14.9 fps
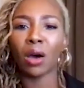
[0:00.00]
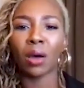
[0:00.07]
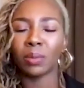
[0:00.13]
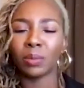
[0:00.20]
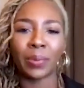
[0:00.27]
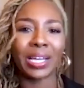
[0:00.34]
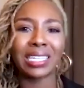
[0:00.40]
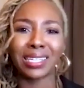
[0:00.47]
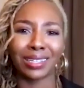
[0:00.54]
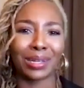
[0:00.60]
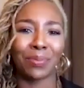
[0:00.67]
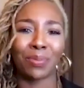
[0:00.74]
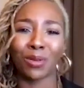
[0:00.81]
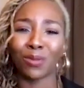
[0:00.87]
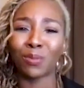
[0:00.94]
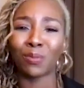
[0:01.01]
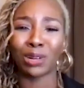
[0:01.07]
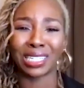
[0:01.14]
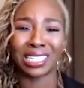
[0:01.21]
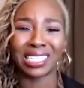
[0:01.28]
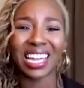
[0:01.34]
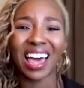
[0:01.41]
basically
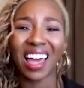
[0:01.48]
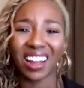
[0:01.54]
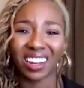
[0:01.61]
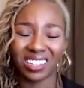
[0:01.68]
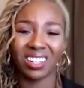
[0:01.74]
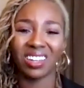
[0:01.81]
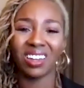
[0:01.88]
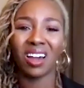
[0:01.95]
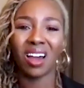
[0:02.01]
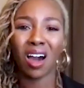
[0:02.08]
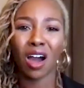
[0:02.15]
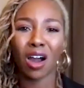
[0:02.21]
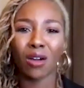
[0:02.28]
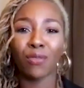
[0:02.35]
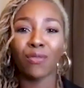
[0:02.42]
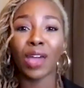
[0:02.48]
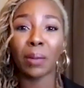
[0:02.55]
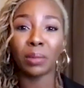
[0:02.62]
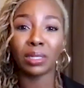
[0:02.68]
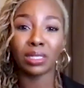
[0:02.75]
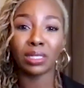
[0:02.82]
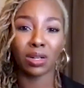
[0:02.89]
protect our
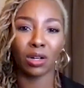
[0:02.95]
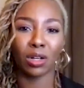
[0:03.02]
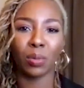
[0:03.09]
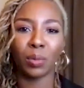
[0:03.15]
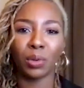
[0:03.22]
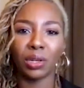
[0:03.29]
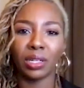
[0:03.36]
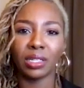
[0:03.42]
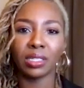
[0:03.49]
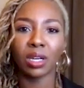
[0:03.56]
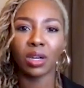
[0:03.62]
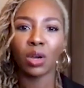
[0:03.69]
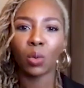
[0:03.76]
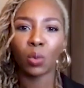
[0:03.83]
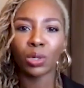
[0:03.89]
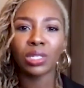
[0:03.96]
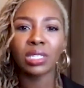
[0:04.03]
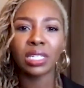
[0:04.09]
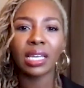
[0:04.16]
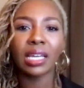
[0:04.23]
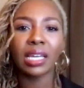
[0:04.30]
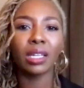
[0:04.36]
families and our communities. We're
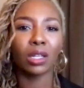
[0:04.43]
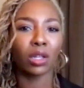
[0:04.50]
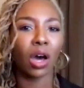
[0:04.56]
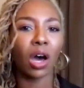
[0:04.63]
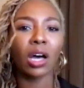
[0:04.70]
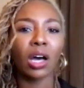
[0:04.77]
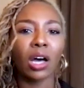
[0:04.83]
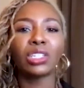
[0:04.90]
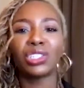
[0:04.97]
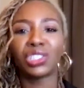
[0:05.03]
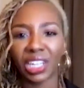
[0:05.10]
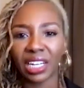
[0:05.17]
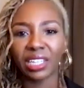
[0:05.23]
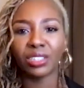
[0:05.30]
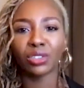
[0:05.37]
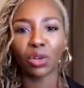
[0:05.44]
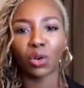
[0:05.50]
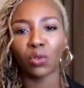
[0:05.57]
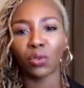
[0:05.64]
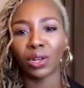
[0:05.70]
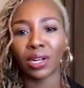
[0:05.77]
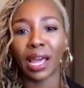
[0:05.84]
seeing laws change
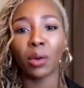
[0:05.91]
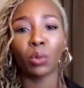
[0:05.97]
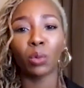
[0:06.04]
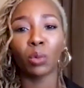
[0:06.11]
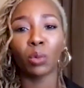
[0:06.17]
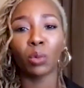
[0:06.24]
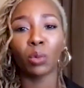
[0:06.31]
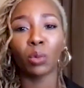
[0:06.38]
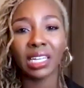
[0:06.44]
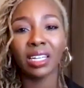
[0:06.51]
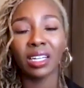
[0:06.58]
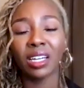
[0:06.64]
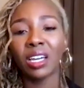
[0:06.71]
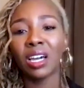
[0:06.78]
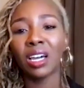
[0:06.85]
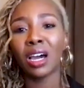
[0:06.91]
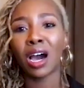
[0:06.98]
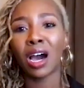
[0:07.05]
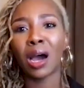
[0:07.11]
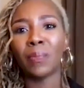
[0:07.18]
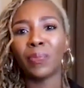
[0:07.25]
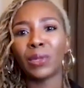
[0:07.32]
overnight. We're seeing
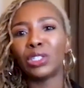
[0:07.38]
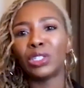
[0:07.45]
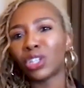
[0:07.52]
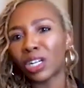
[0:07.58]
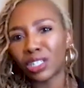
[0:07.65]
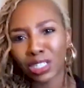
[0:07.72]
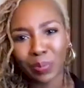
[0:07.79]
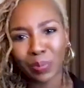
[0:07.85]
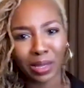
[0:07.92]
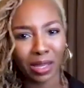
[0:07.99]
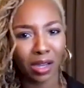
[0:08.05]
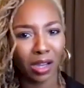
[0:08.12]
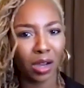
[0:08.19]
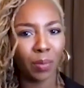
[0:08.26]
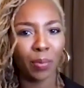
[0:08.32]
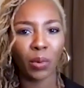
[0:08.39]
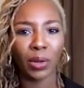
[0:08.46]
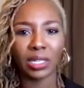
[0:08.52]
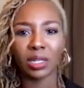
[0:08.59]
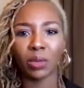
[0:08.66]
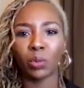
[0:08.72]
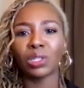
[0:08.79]
judges being
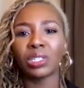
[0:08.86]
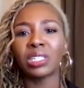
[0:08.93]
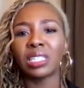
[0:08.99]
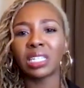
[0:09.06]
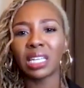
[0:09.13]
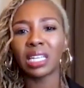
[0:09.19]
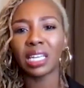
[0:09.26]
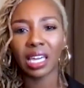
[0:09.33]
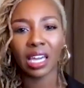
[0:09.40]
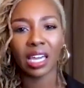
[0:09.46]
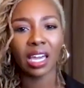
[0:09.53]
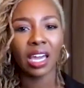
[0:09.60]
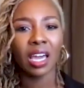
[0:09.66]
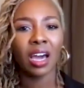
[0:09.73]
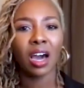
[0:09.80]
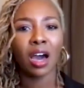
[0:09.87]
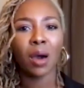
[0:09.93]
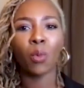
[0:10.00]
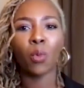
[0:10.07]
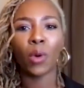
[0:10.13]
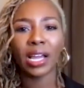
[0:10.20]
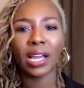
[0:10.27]
appointed. We're seeing
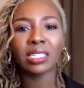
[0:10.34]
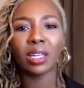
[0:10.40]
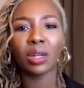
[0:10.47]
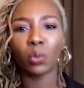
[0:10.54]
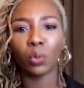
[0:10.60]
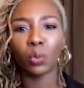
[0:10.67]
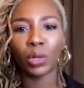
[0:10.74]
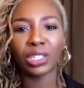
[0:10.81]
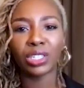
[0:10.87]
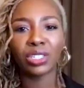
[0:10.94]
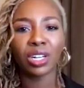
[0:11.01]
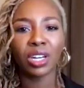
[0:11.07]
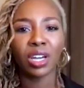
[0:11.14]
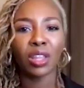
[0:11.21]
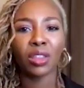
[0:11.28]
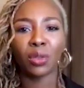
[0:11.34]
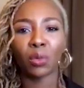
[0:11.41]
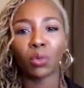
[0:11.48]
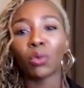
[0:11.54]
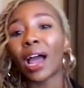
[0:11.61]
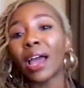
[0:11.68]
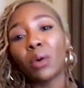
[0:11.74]
ways in which the
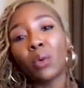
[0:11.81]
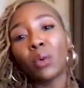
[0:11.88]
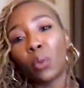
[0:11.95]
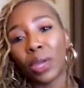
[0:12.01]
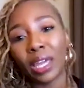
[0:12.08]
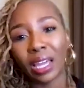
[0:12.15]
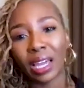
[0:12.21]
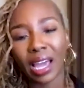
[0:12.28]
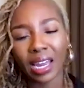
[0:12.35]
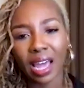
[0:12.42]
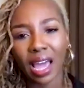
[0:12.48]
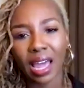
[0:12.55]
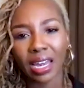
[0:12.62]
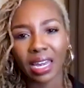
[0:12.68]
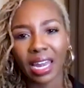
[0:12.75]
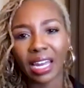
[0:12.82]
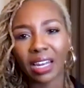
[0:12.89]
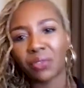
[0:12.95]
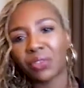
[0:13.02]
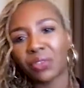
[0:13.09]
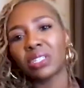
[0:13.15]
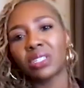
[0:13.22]
right wing and
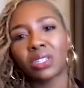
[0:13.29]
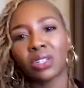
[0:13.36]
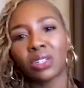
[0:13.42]
nativist